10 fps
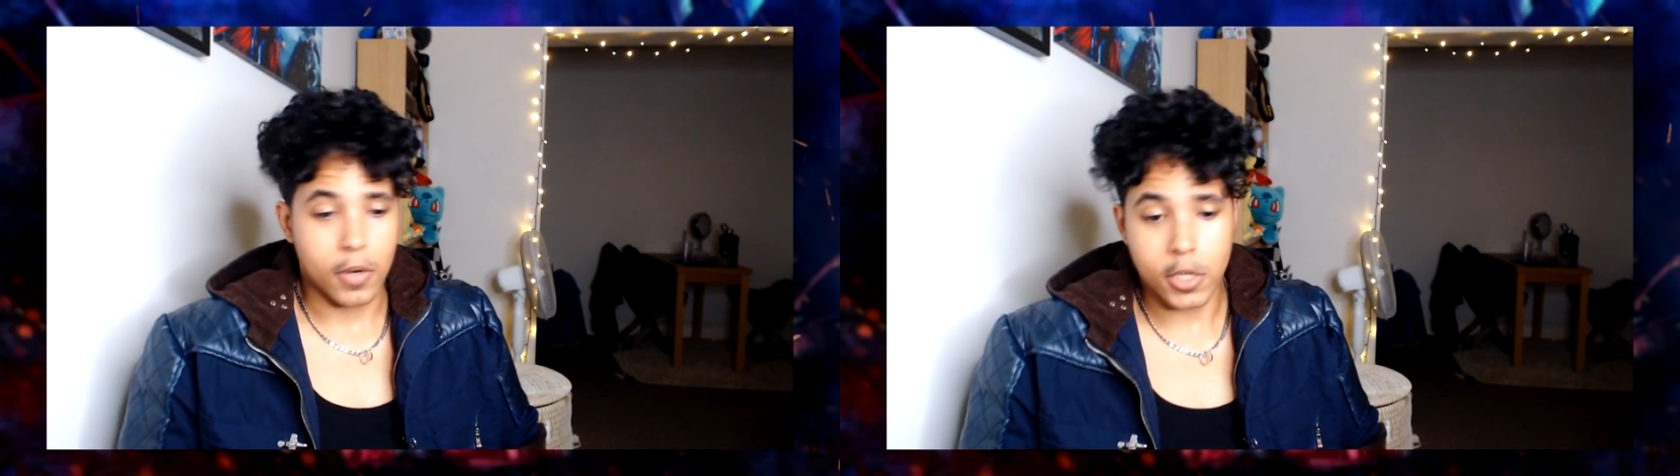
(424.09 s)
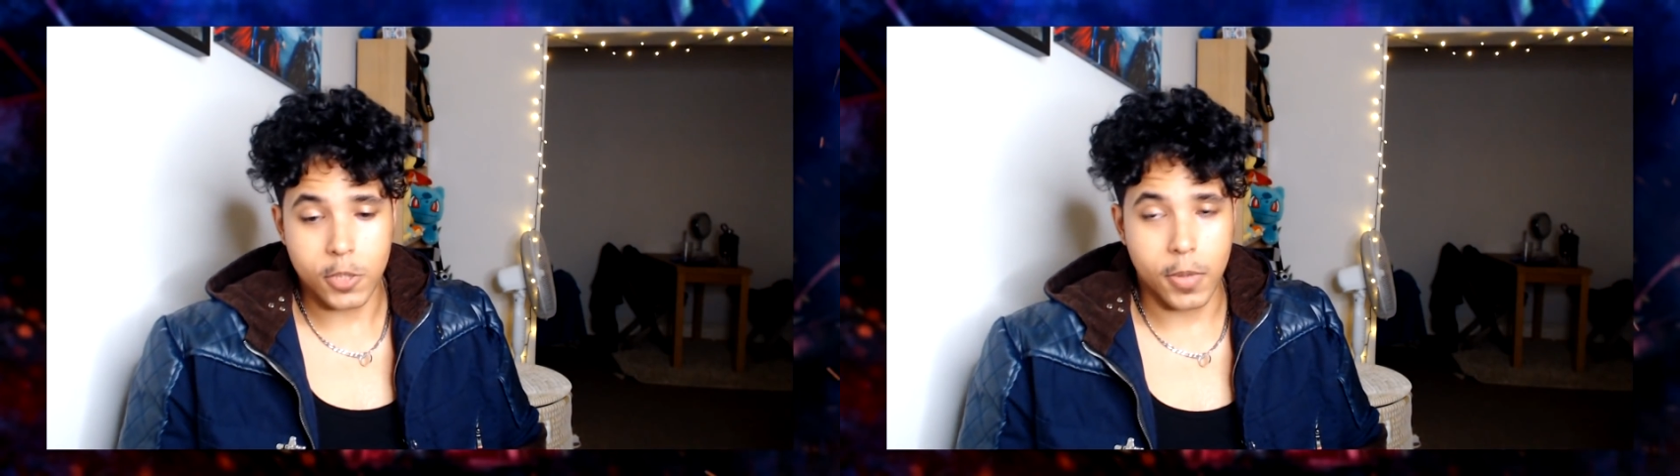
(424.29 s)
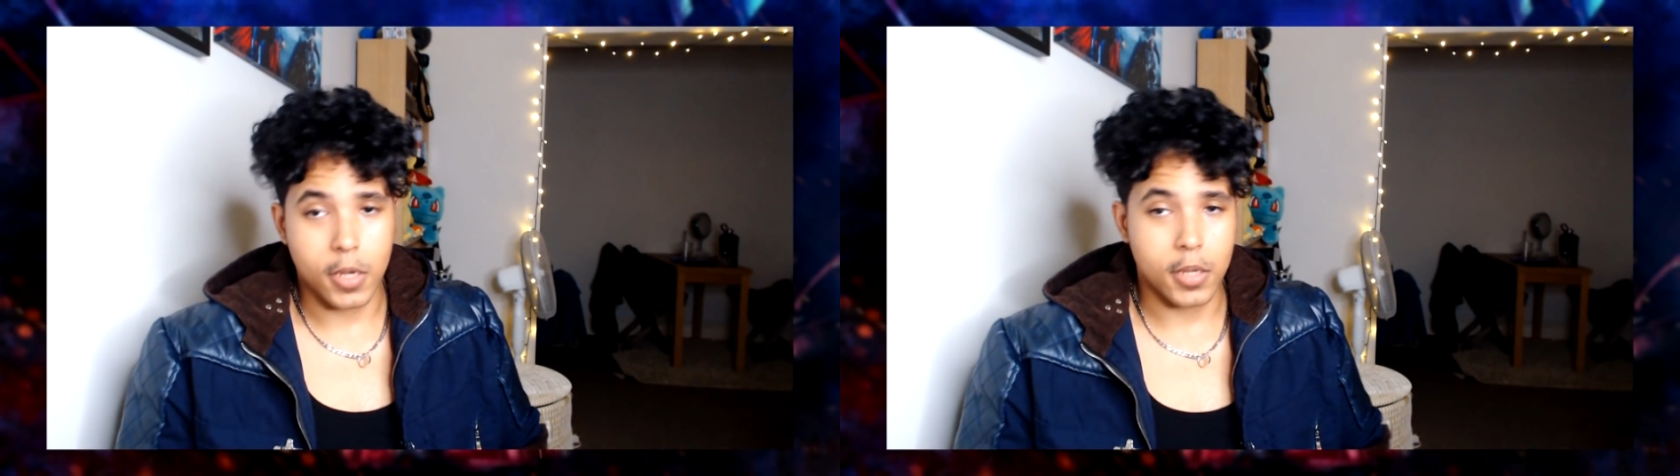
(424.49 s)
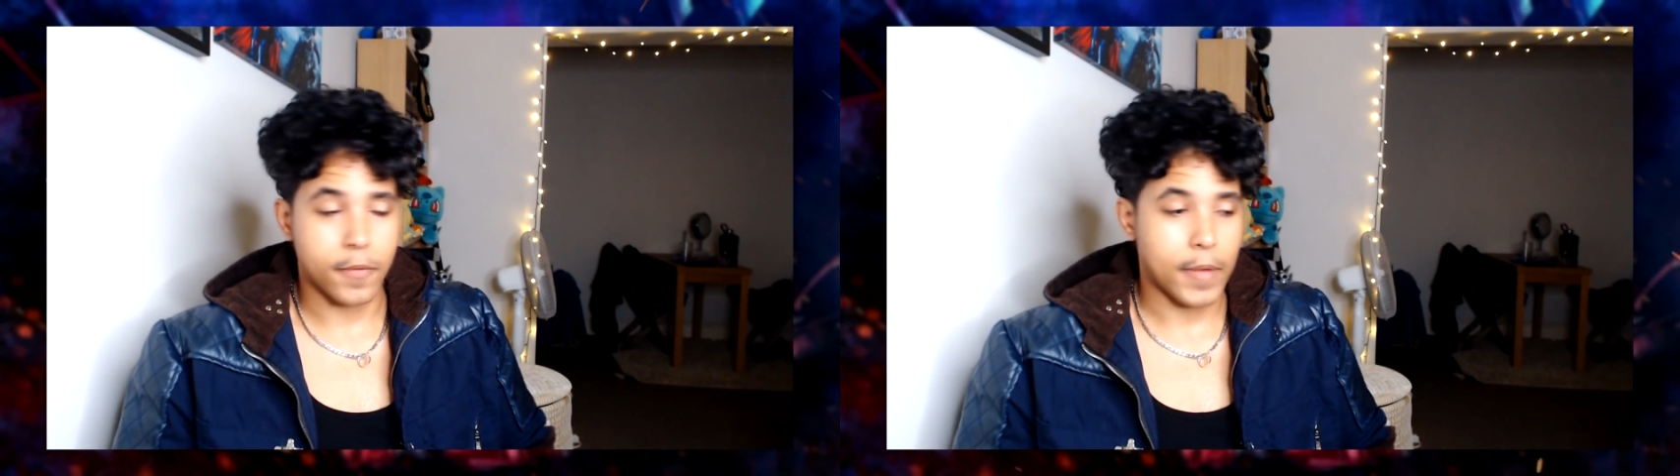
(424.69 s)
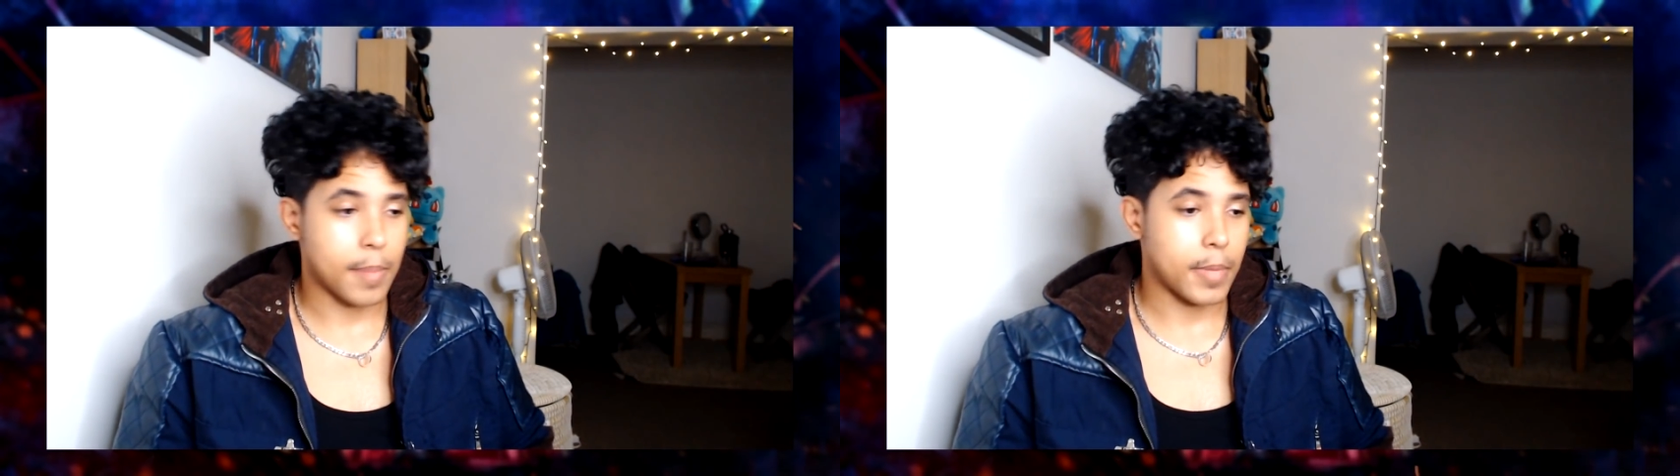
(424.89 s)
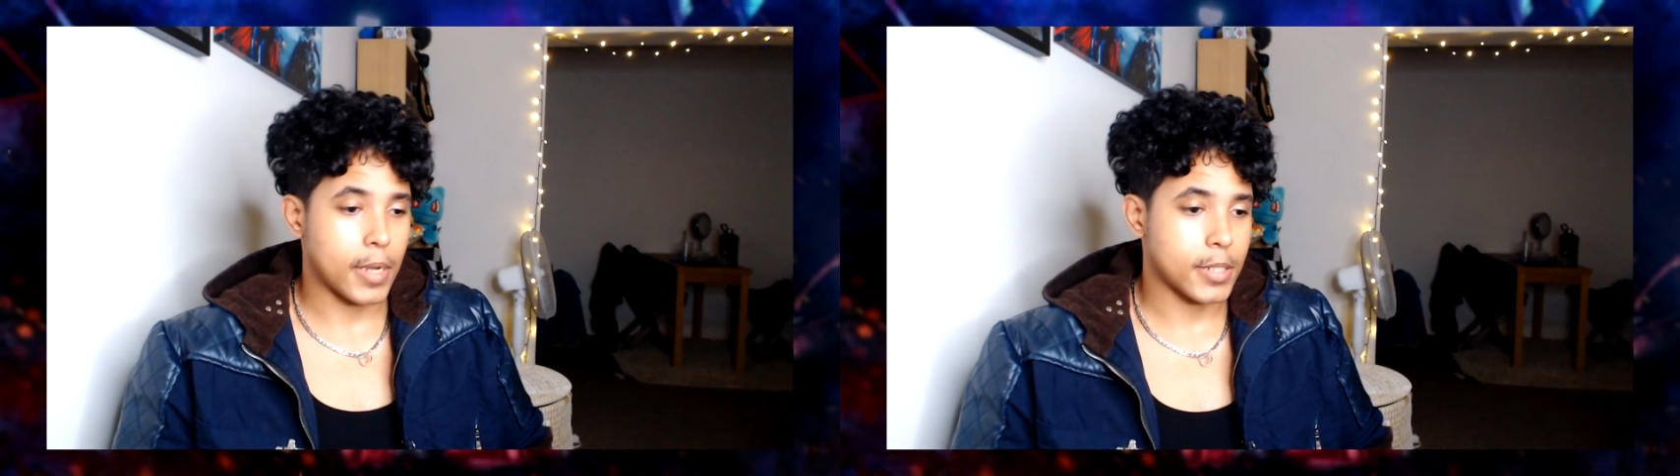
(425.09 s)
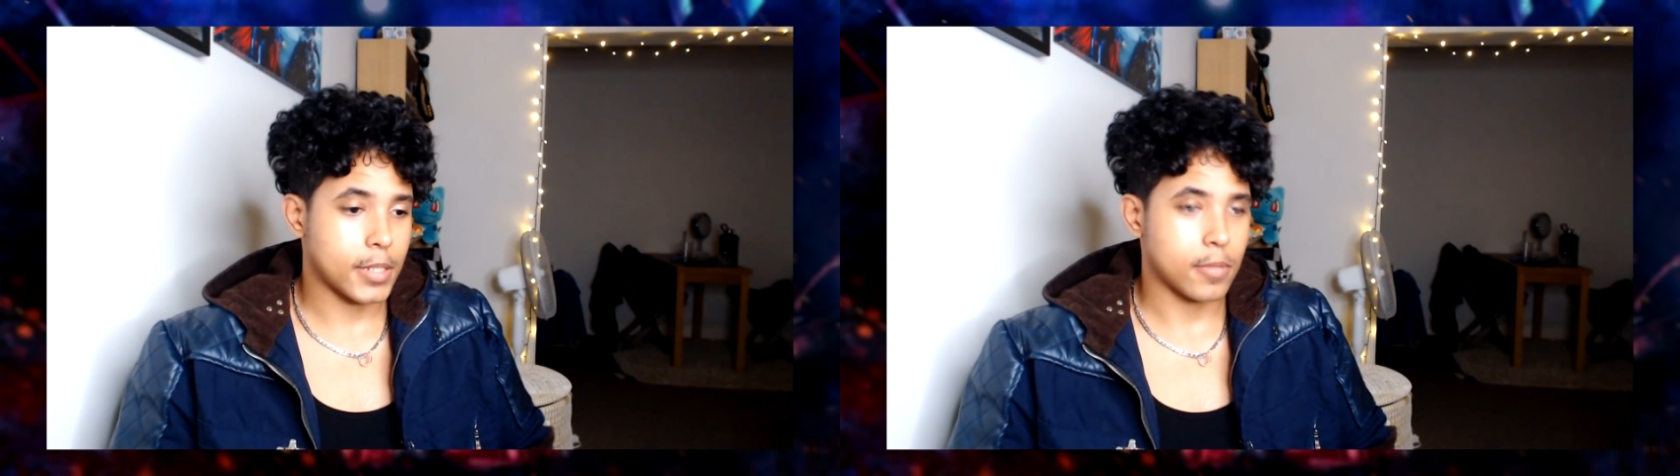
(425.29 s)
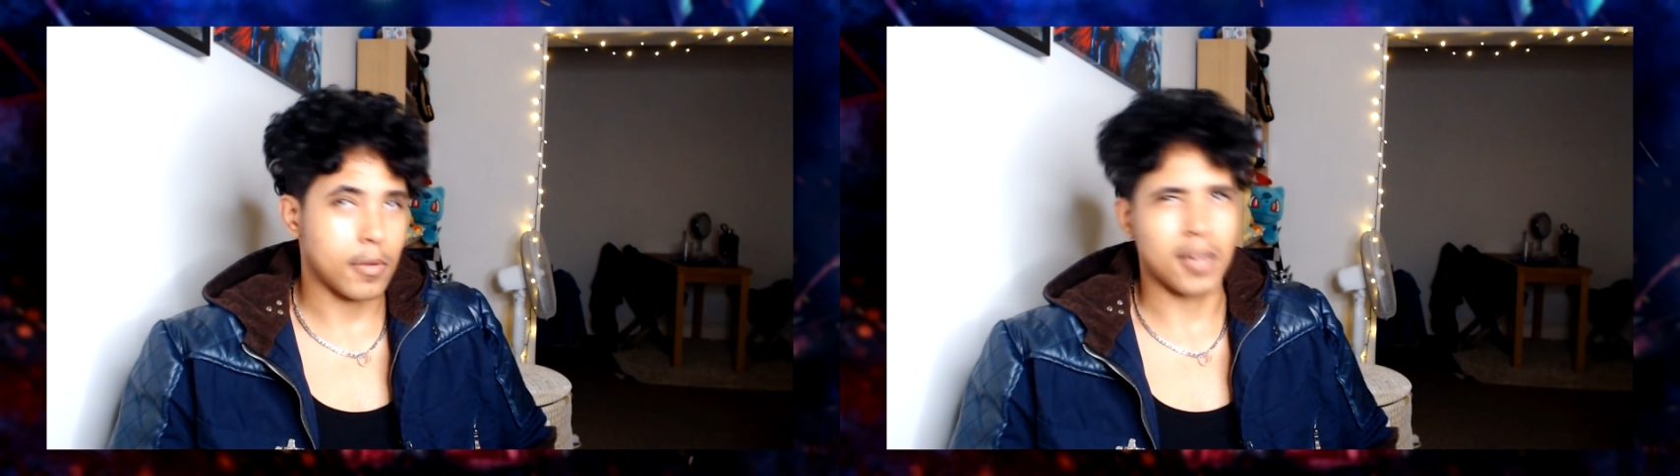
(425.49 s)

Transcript: largest part of the fan base,